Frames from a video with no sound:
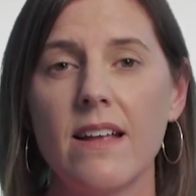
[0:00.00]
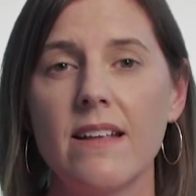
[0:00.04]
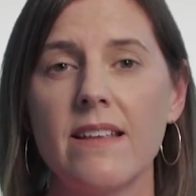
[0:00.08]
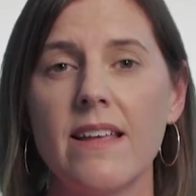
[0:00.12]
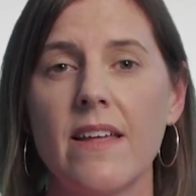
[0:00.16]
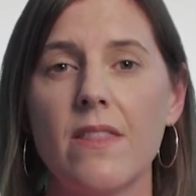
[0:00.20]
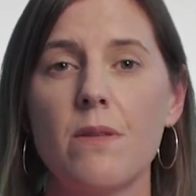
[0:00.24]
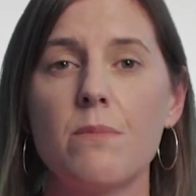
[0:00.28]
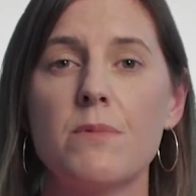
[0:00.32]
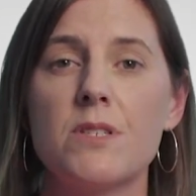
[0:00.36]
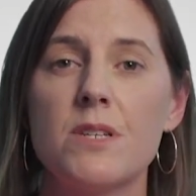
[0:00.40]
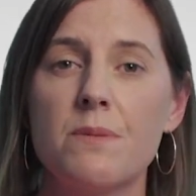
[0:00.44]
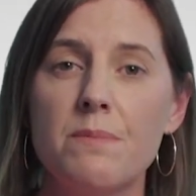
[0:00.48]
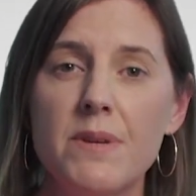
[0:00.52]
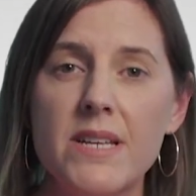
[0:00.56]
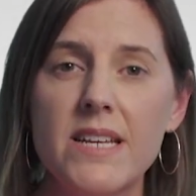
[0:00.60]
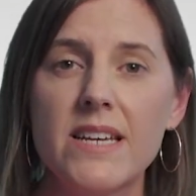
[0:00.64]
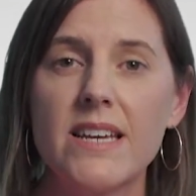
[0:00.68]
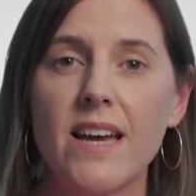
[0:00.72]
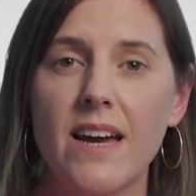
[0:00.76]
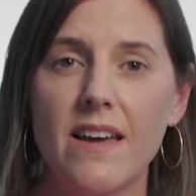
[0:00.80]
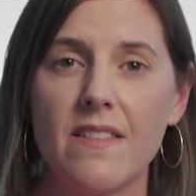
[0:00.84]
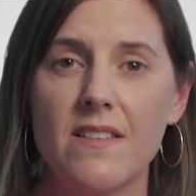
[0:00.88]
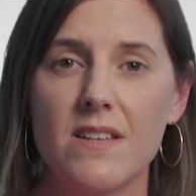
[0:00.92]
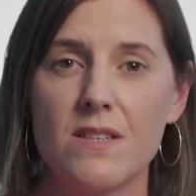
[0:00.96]
Now, to
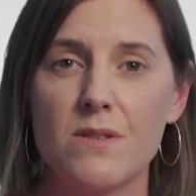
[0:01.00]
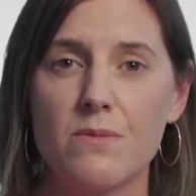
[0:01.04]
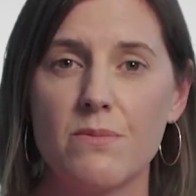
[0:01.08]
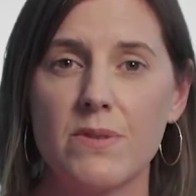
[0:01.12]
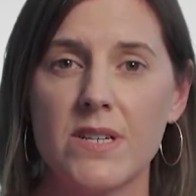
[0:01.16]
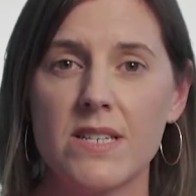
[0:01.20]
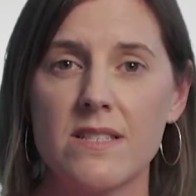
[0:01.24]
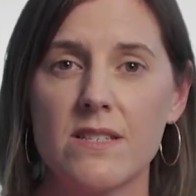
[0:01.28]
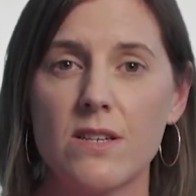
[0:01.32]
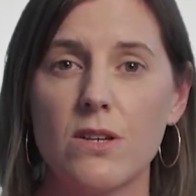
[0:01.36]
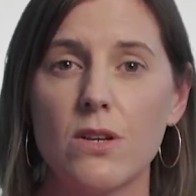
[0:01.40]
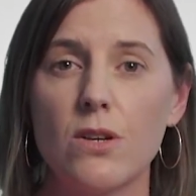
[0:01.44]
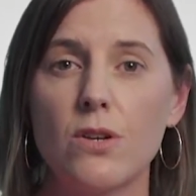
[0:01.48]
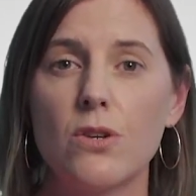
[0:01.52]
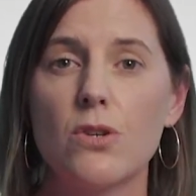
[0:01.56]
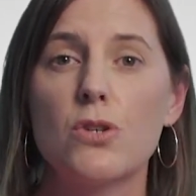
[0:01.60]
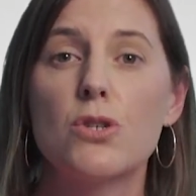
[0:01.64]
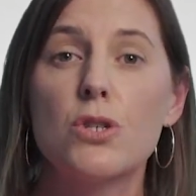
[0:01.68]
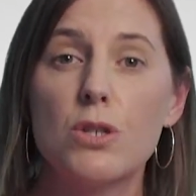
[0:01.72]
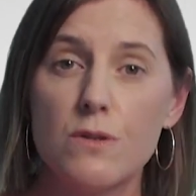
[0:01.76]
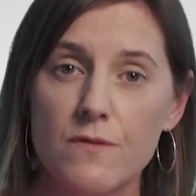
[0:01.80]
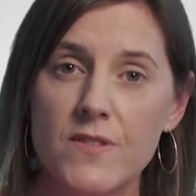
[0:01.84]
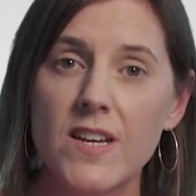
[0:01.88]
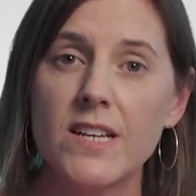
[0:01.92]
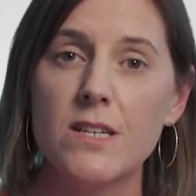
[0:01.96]
mitigate this risk, you
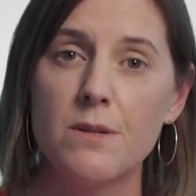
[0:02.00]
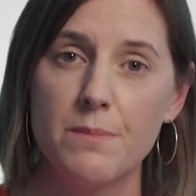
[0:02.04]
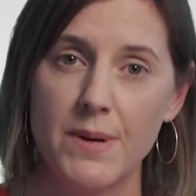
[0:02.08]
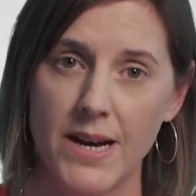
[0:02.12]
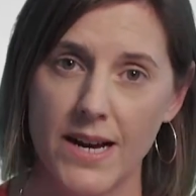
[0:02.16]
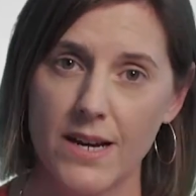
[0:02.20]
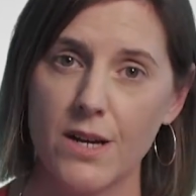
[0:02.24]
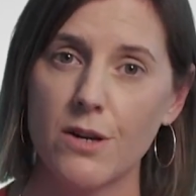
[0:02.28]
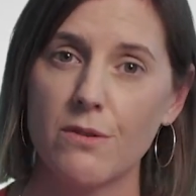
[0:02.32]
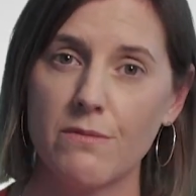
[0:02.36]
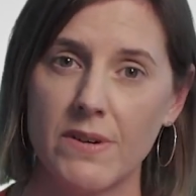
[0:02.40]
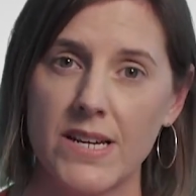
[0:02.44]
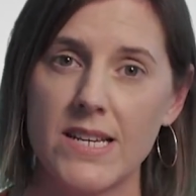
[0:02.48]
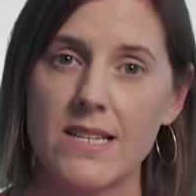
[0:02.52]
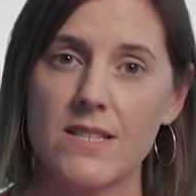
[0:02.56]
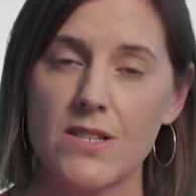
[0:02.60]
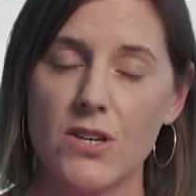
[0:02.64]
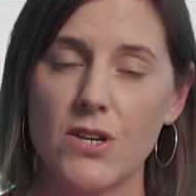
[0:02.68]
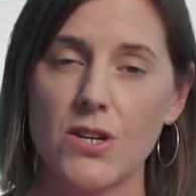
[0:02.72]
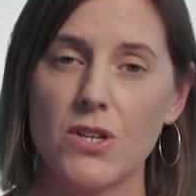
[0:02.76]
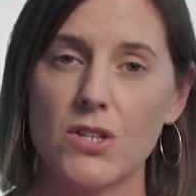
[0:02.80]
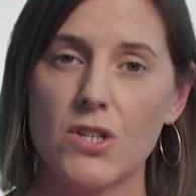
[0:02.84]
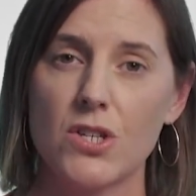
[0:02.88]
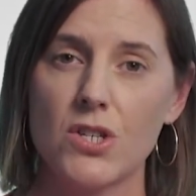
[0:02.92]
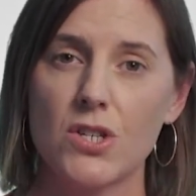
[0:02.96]
should have done your market
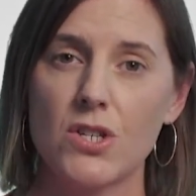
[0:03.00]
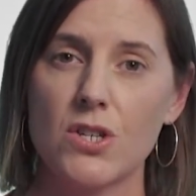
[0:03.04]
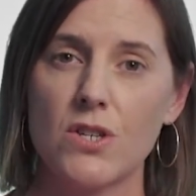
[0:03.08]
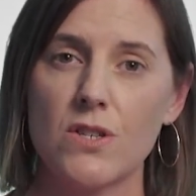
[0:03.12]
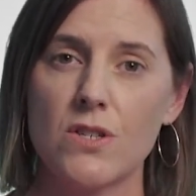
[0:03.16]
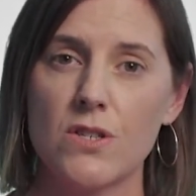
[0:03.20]
research.